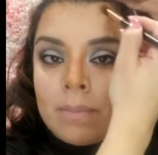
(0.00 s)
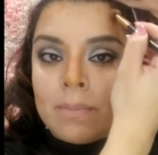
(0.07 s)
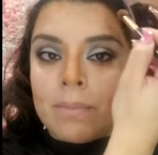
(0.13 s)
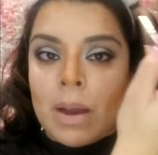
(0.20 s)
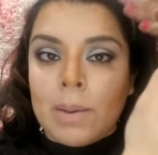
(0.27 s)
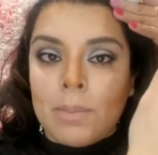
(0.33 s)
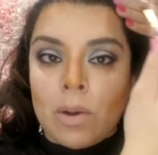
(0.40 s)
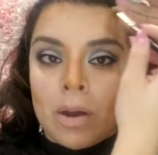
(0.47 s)

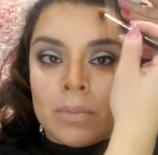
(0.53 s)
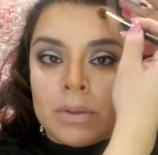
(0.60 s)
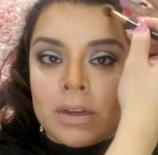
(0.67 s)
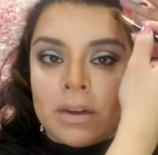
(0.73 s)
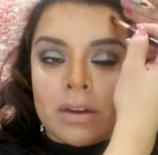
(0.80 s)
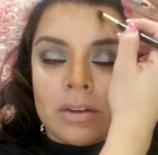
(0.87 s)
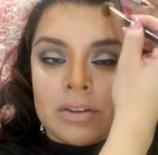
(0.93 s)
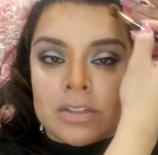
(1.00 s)
My mom
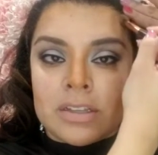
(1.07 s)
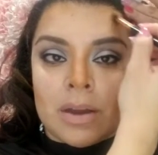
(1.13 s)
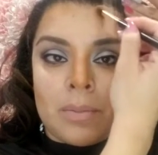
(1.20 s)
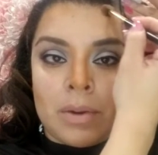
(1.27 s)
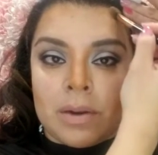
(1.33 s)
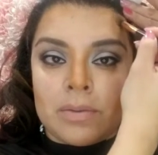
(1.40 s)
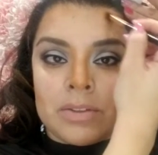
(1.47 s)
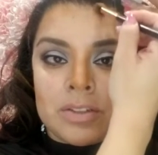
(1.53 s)
didn't understand
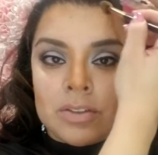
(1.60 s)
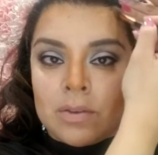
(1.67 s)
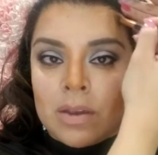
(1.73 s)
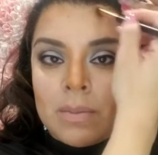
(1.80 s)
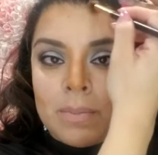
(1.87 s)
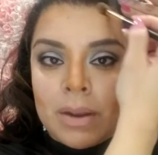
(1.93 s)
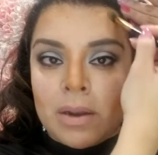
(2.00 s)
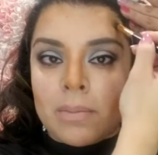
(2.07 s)
what I was
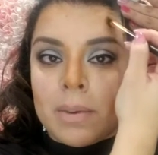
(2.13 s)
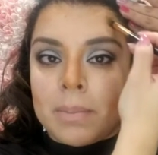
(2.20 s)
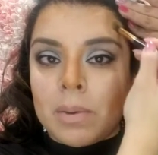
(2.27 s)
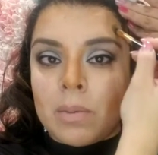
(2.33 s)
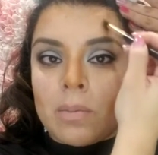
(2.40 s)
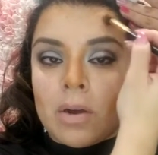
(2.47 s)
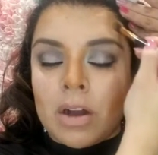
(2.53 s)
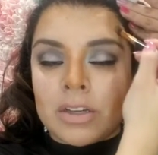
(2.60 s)
doing, but I
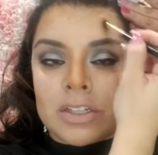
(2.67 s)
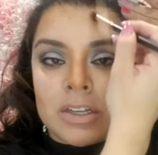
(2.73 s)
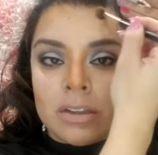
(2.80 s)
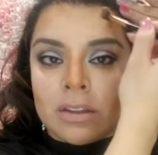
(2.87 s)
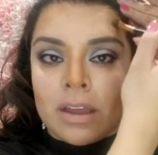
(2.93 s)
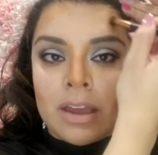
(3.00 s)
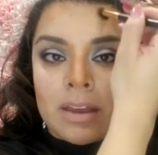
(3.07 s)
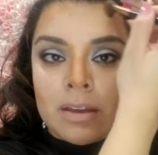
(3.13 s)
remember
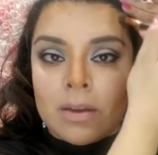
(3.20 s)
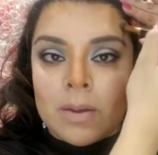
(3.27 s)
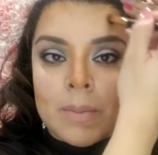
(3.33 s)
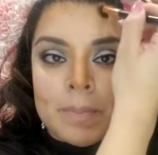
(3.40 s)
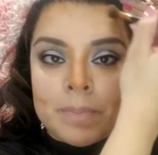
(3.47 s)
watching like